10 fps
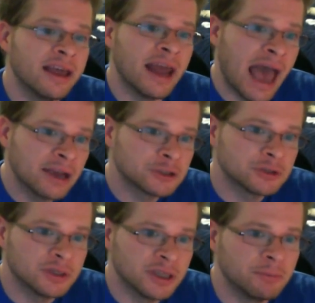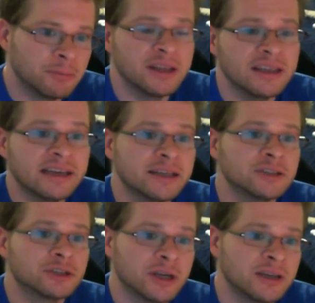and actually breathing it in
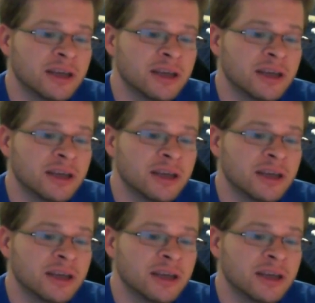straight